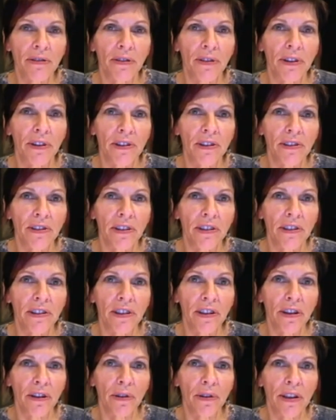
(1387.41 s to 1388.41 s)
for instance,
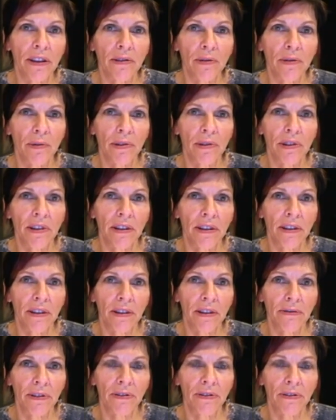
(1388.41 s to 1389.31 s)
you know, his was the